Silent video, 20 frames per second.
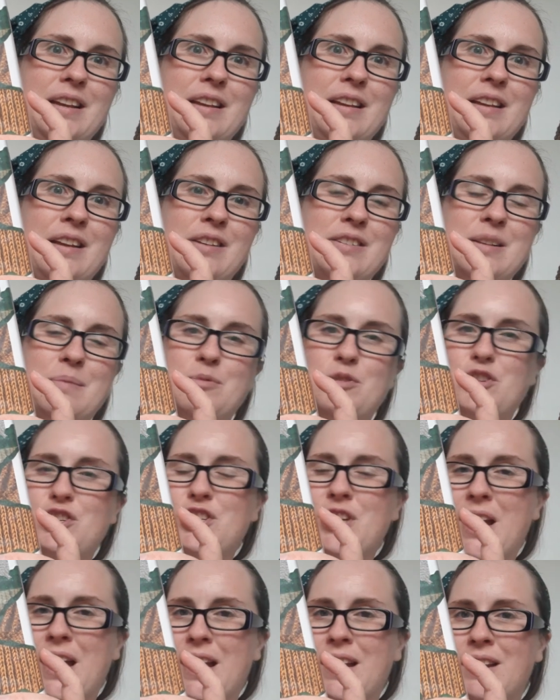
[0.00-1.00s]
goes up to
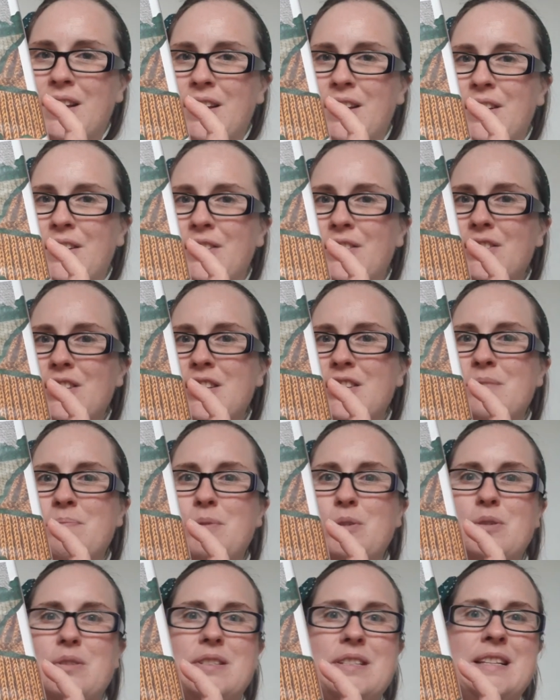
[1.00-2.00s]
Shetland,
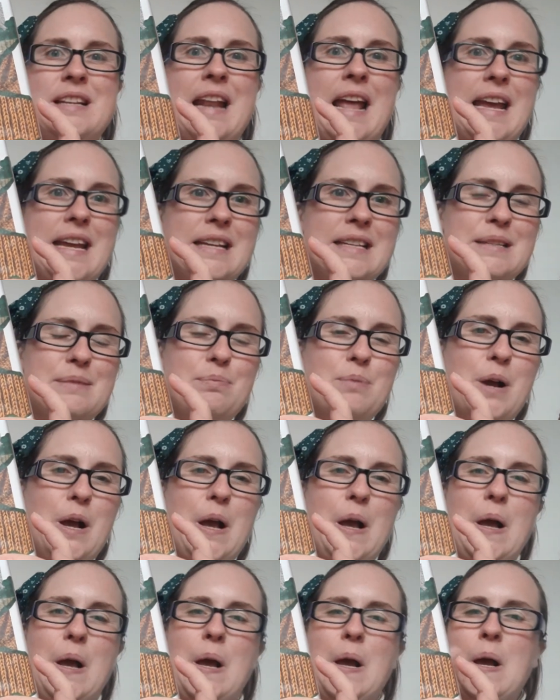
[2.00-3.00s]
explores lace
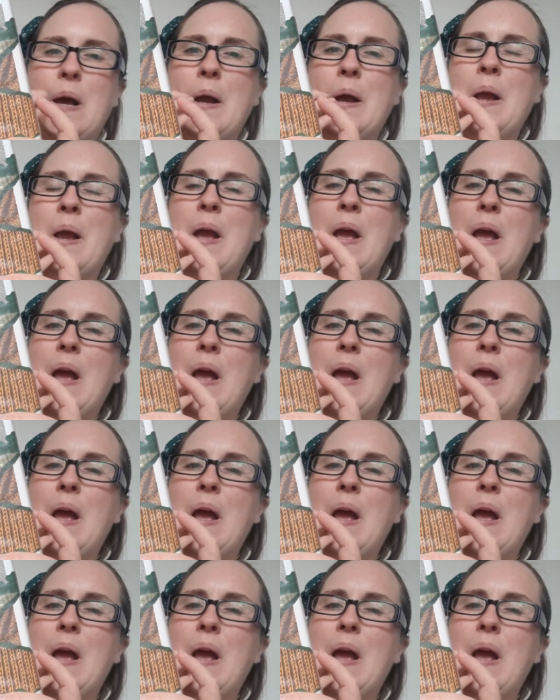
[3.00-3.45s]
work,